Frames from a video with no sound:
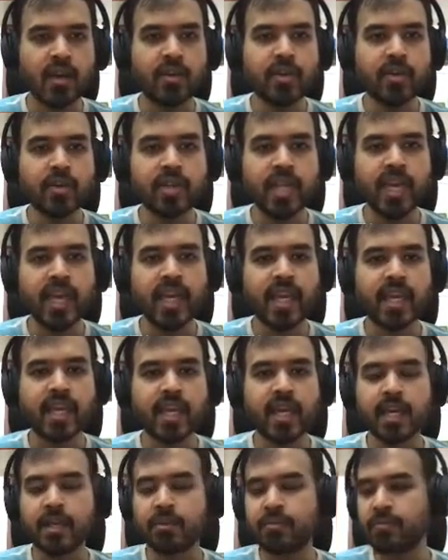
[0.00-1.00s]
do you take
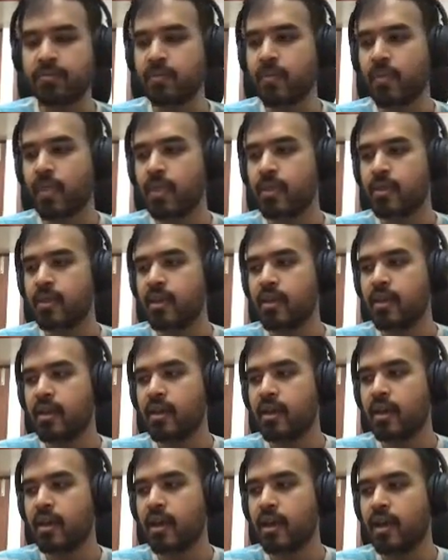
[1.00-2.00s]

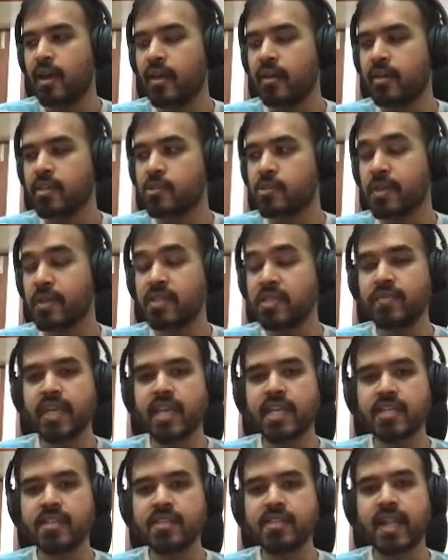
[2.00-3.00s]

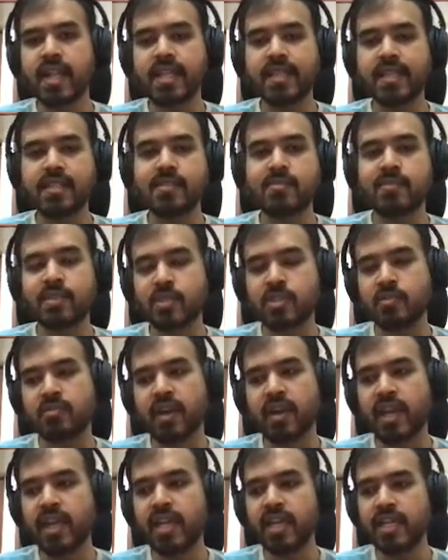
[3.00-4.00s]
specifications like this, which you
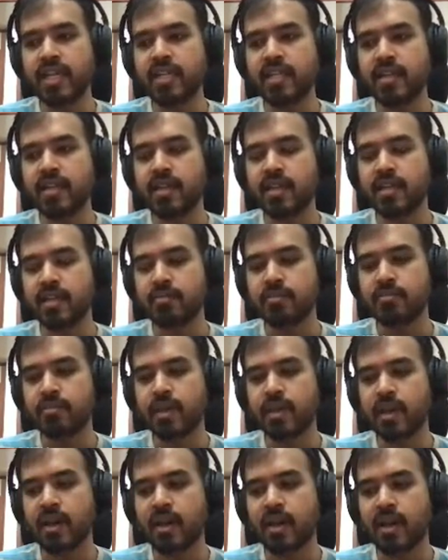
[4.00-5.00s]
find in
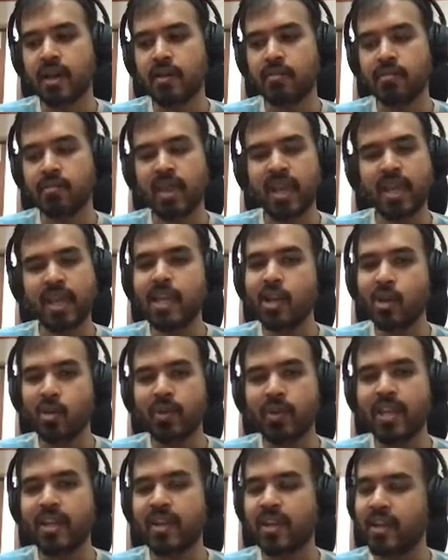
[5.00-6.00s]
any
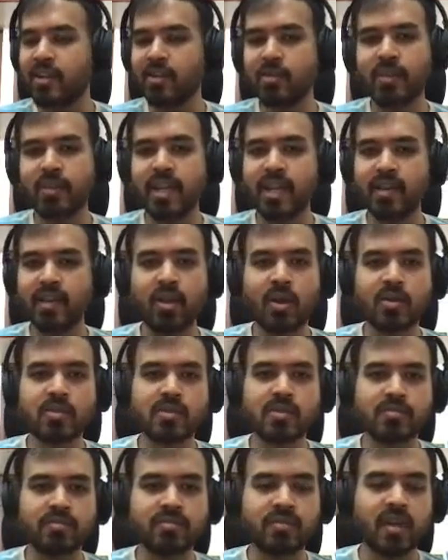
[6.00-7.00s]
domain, right? You might have lots
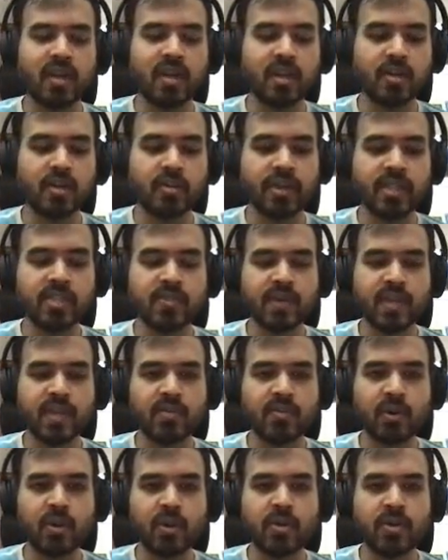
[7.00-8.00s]
of domains where you
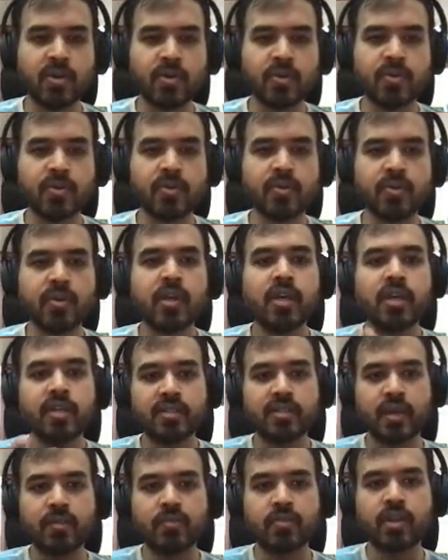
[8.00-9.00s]
want to do
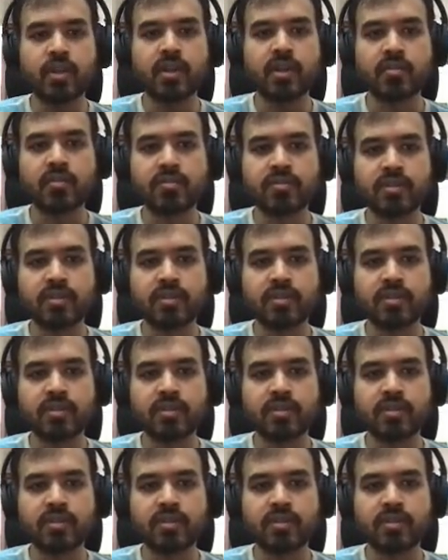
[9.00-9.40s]
some sort of